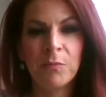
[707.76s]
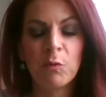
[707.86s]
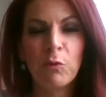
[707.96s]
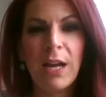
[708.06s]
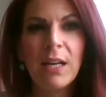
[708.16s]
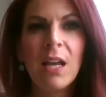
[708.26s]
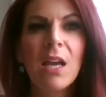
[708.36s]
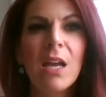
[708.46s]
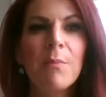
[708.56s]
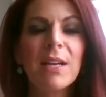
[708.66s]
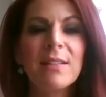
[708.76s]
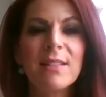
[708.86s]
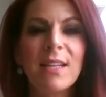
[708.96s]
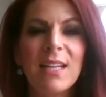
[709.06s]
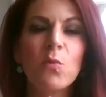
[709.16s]
right? Because
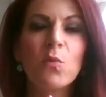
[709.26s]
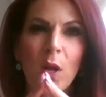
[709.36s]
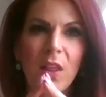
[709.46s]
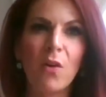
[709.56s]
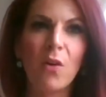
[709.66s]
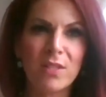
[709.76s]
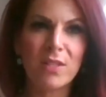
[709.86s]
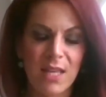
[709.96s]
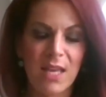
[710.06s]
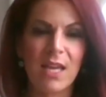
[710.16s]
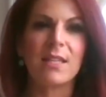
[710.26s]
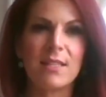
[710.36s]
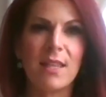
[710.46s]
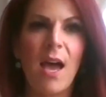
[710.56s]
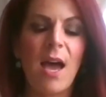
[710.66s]
it is one of those things
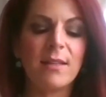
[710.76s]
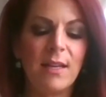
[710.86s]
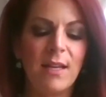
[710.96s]
that